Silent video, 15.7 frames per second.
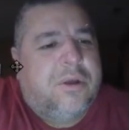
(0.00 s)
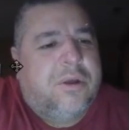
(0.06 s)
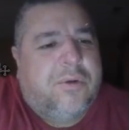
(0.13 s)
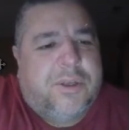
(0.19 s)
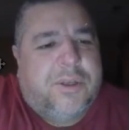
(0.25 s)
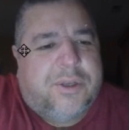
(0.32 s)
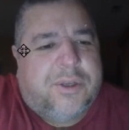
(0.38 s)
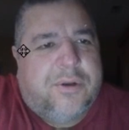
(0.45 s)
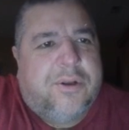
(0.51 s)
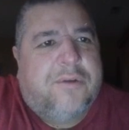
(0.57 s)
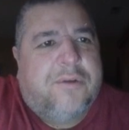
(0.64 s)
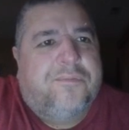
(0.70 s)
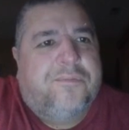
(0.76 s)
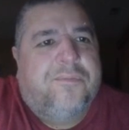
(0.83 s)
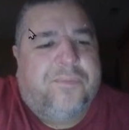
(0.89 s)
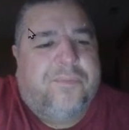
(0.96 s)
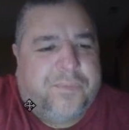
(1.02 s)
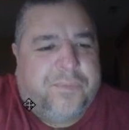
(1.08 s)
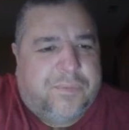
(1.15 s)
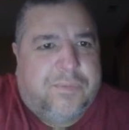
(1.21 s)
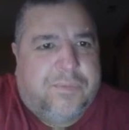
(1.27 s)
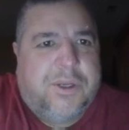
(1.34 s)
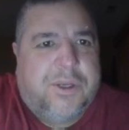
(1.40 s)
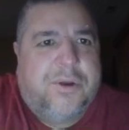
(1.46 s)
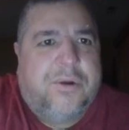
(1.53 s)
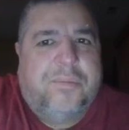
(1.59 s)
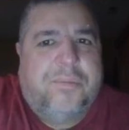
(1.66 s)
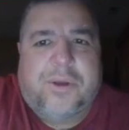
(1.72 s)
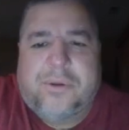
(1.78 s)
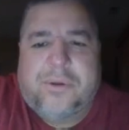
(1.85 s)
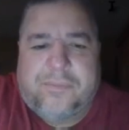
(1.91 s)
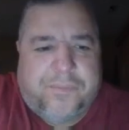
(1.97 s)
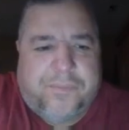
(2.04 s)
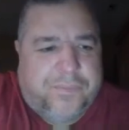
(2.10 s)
All right, signing off. Take care. Bye.